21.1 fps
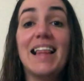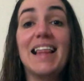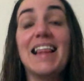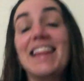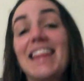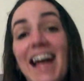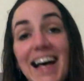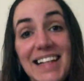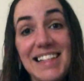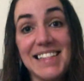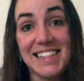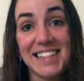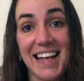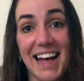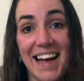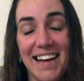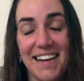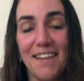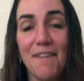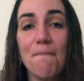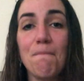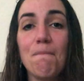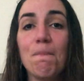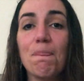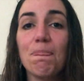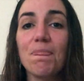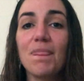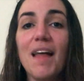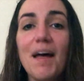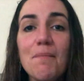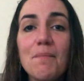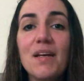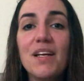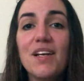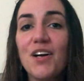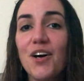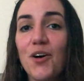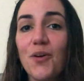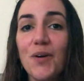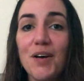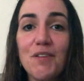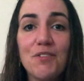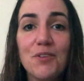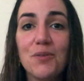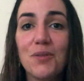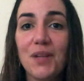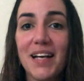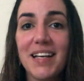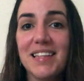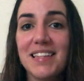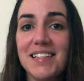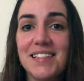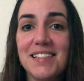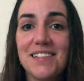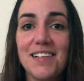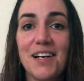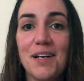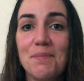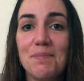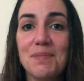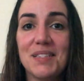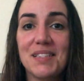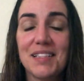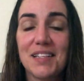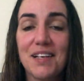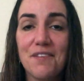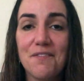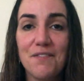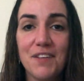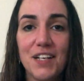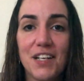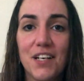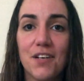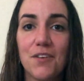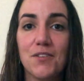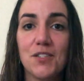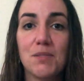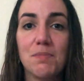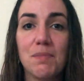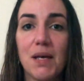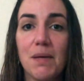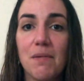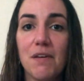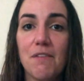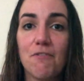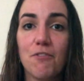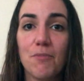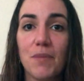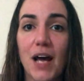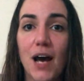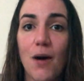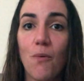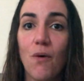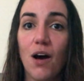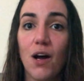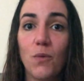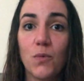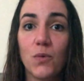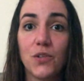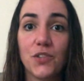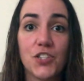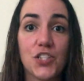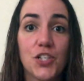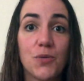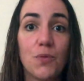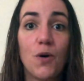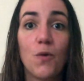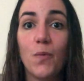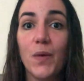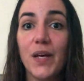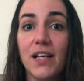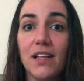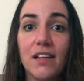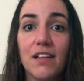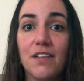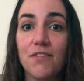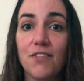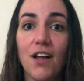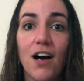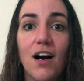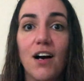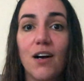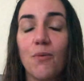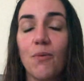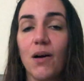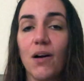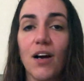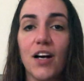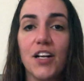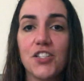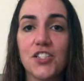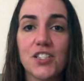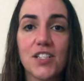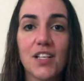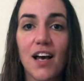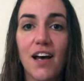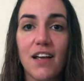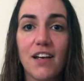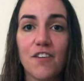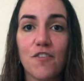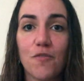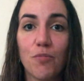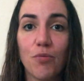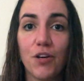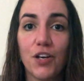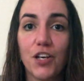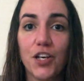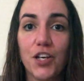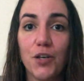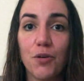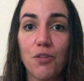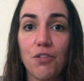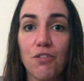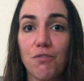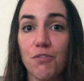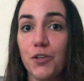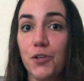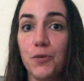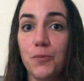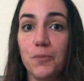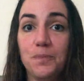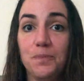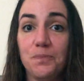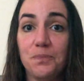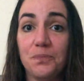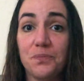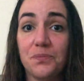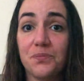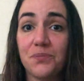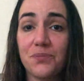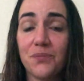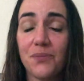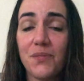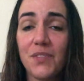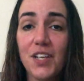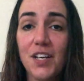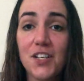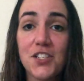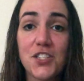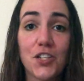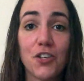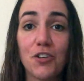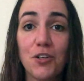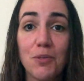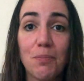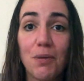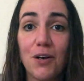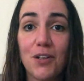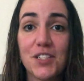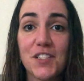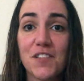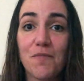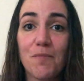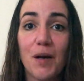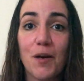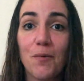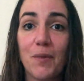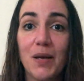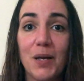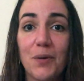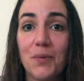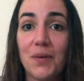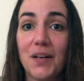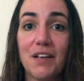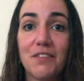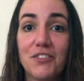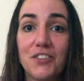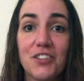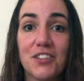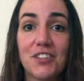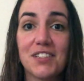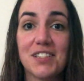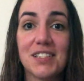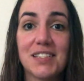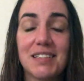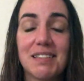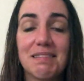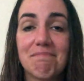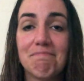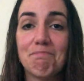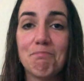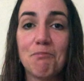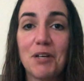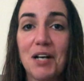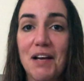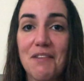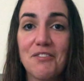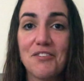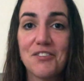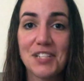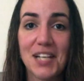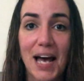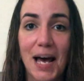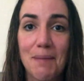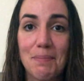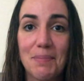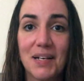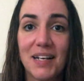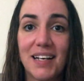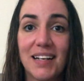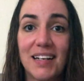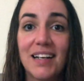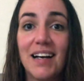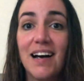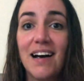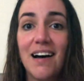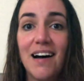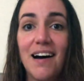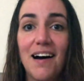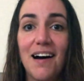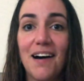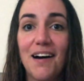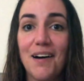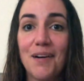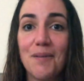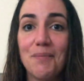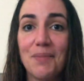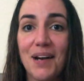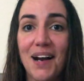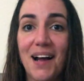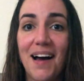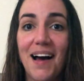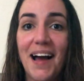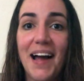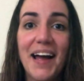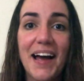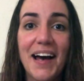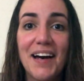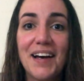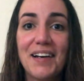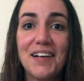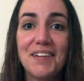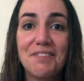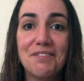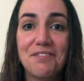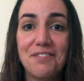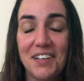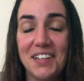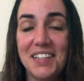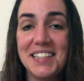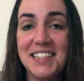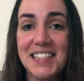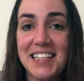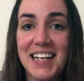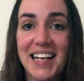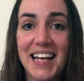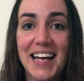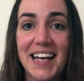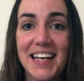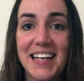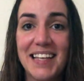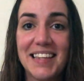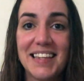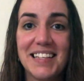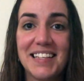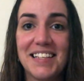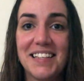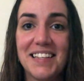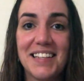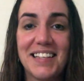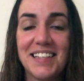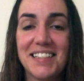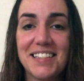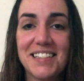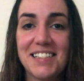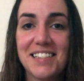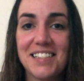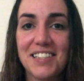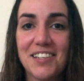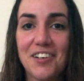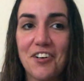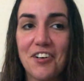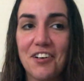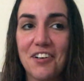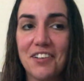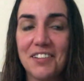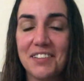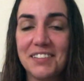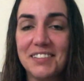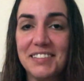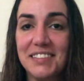that said, Let me know if you like these types of videos. Maybe from now on we'll do a weekly vlog where I just kind of bring you through certain parts of my week, whatever's happening. But I had fun today. These are